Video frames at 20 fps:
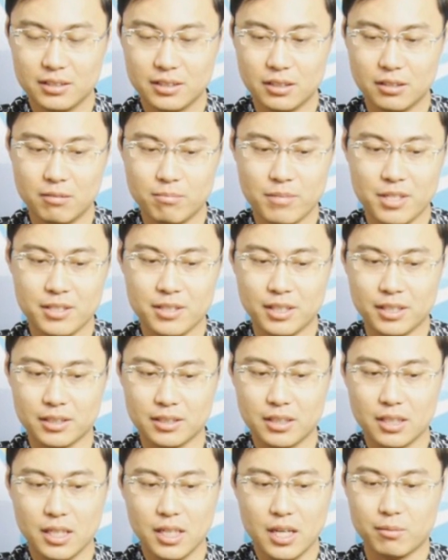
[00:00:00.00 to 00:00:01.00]
so
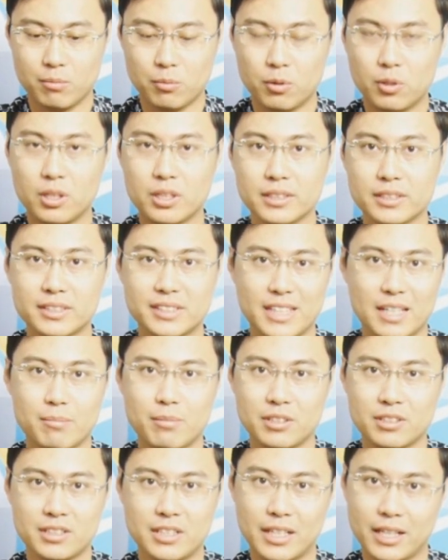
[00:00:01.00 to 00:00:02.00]
meaning more
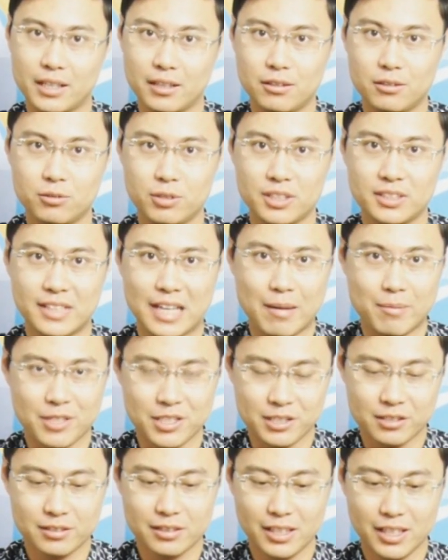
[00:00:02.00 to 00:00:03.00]
stable signal
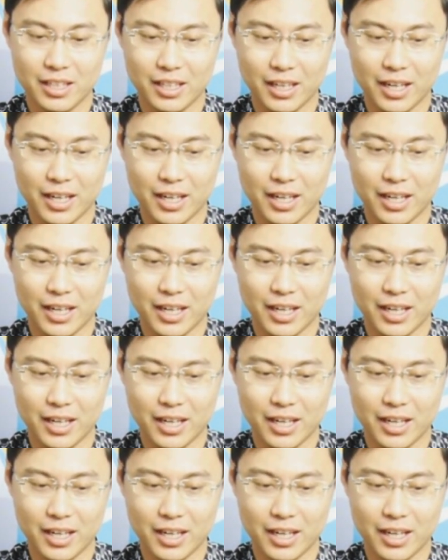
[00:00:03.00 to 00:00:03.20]
reception.